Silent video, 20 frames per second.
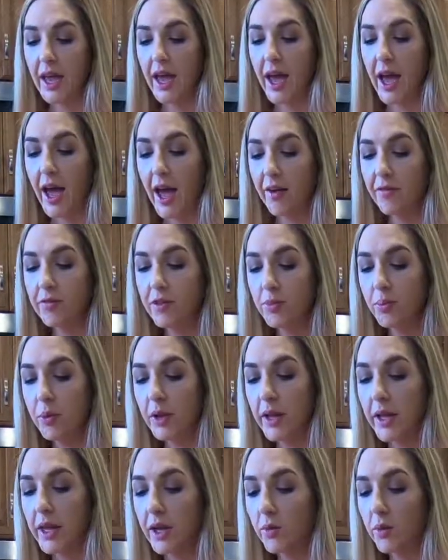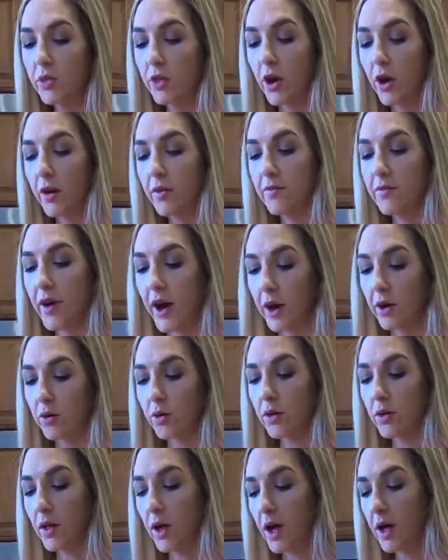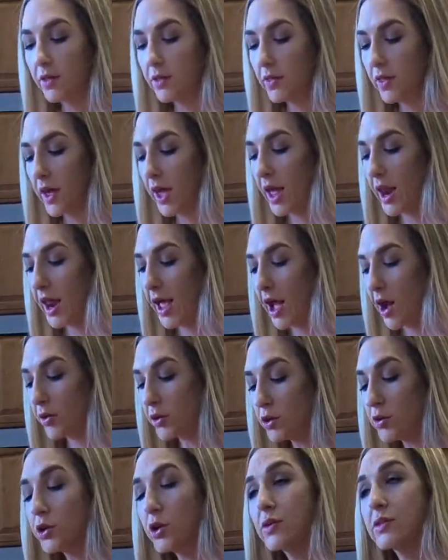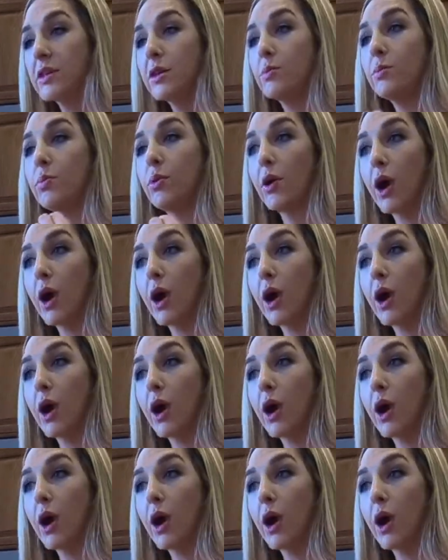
half the plate with our EnviroCloth, and how you use it